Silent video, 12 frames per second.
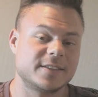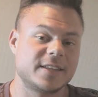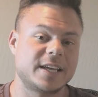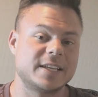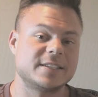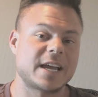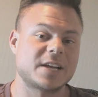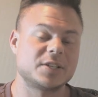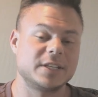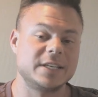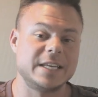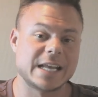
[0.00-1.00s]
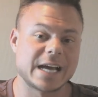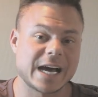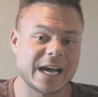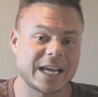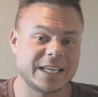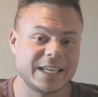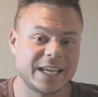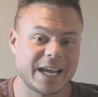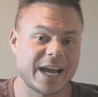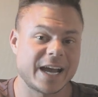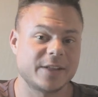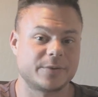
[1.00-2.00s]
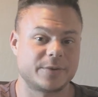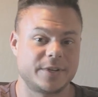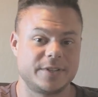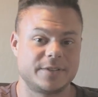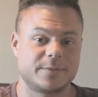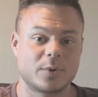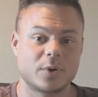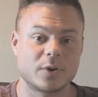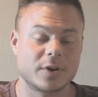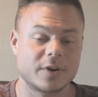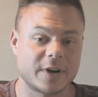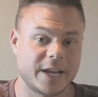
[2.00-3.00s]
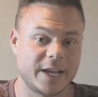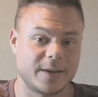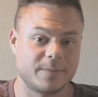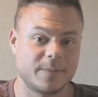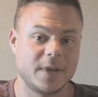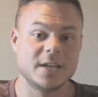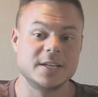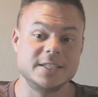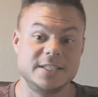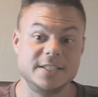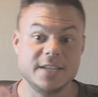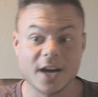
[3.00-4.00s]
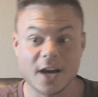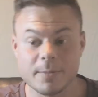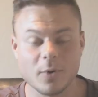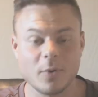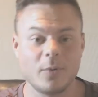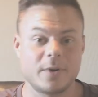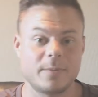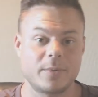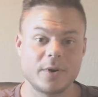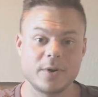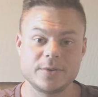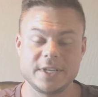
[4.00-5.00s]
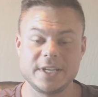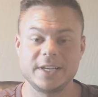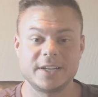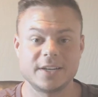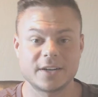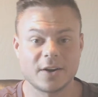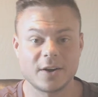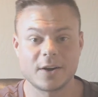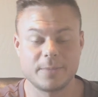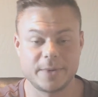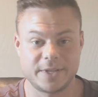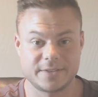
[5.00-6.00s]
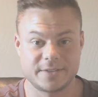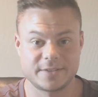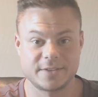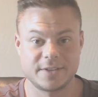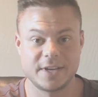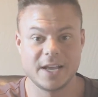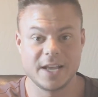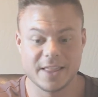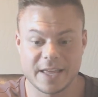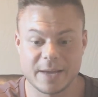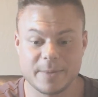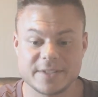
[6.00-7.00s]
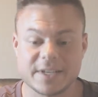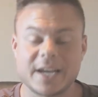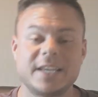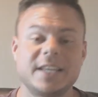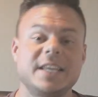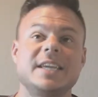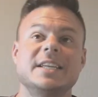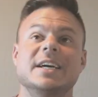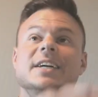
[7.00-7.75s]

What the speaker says: that is actually 9 calories per gram, double what a protein and a carb is. That means I could eat